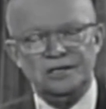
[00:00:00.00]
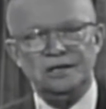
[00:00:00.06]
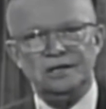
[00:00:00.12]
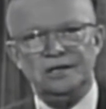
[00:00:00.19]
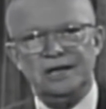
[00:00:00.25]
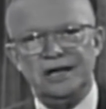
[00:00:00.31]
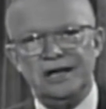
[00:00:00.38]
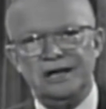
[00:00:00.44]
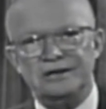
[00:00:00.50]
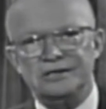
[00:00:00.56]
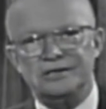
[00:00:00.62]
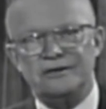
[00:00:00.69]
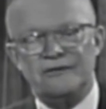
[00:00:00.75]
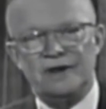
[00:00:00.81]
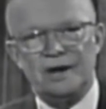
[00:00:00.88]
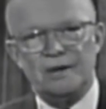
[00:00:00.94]
Until the
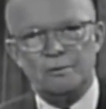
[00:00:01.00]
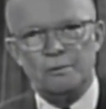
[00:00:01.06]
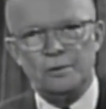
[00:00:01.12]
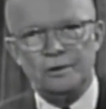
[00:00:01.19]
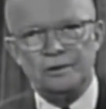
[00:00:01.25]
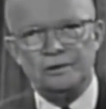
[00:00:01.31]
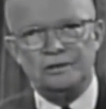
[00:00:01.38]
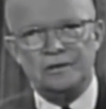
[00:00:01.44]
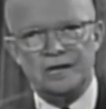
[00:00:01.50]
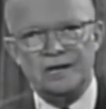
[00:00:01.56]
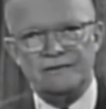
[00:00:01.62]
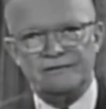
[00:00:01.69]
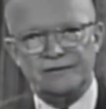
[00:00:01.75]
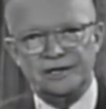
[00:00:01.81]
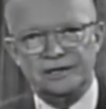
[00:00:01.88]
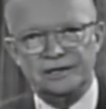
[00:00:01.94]
latest of our
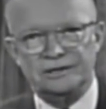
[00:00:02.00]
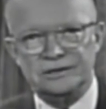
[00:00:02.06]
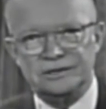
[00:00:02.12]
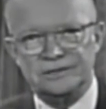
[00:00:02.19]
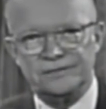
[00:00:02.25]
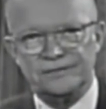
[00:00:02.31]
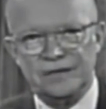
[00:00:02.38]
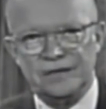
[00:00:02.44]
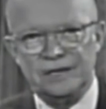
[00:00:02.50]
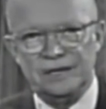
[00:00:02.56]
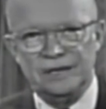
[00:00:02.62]
world conflicts,